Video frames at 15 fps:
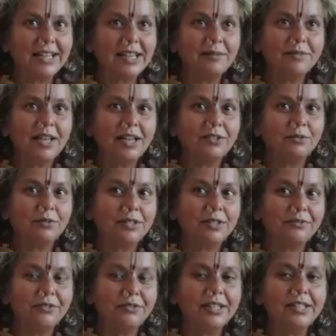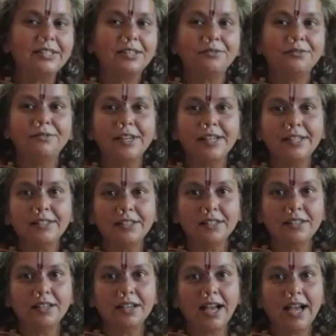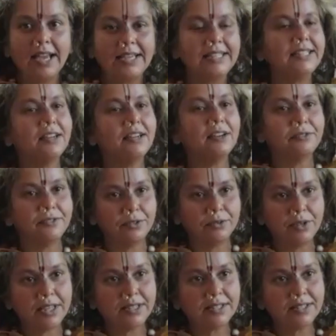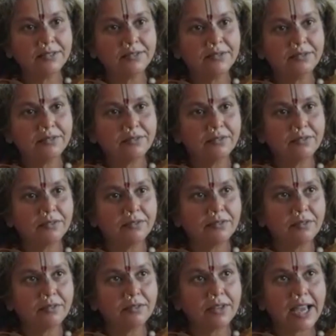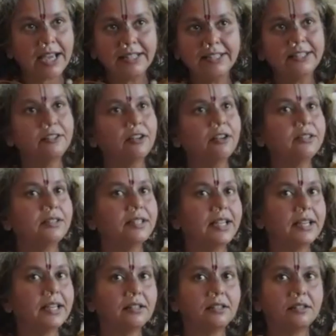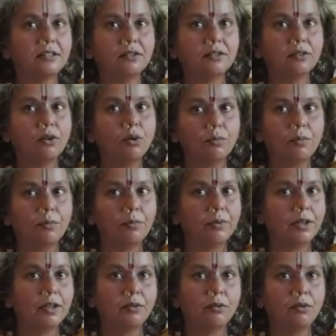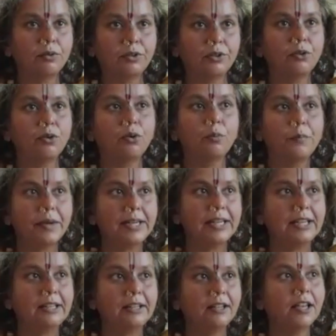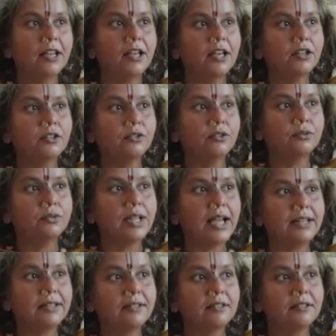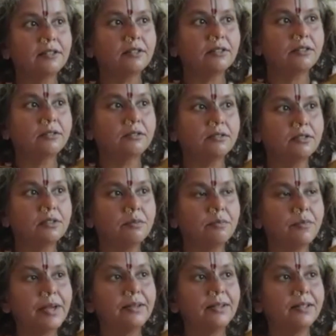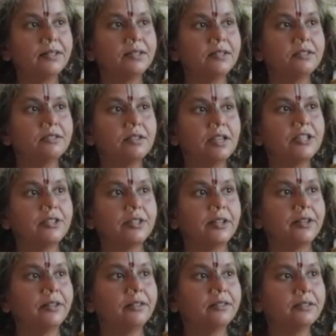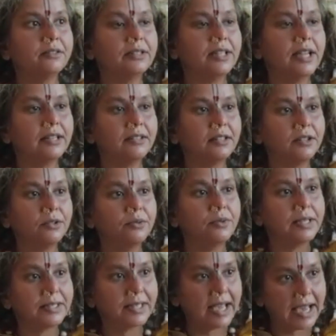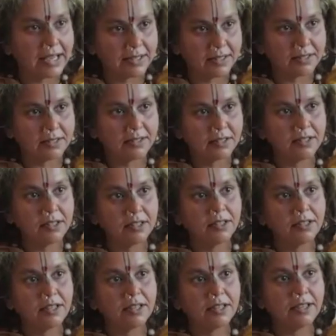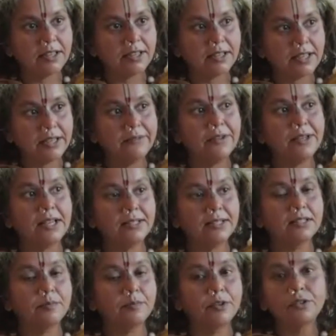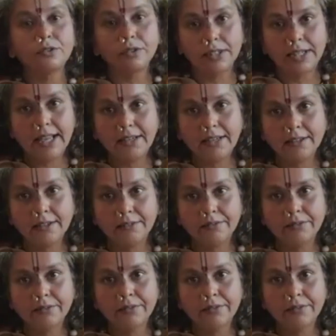time, that was a very different idea of US. I did not get opening to that tremendous treasure that US has, even as a spiritual land.